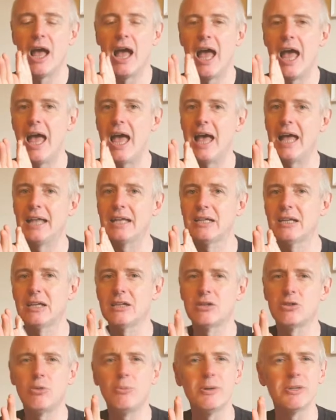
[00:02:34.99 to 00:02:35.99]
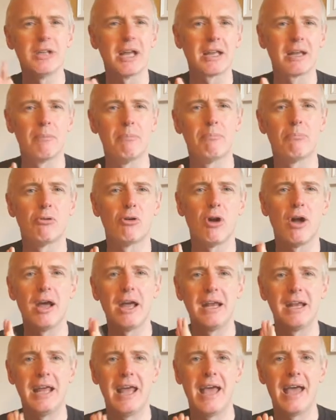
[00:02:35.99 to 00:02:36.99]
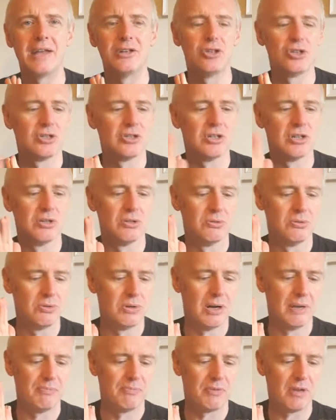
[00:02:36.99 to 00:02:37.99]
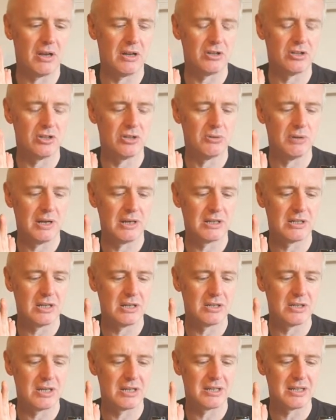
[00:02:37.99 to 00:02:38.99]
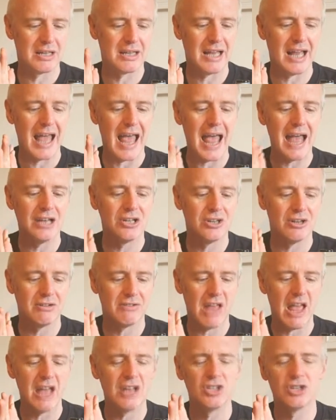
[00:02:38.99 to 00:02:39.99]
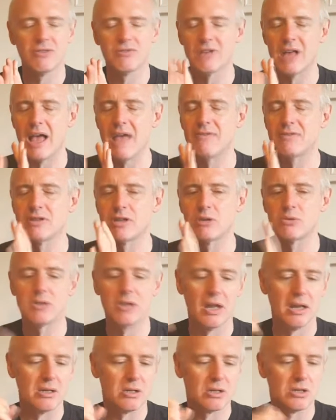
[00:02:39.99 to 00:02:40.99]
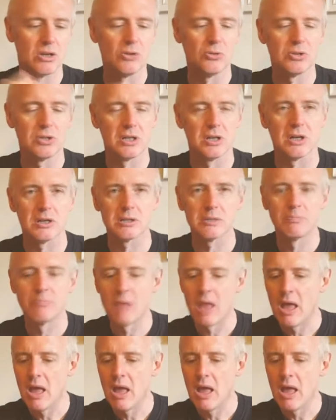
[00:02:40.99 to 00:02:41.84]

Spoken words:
and there's almost like a briny edge to it. There's this edge of ever so slight saltiness.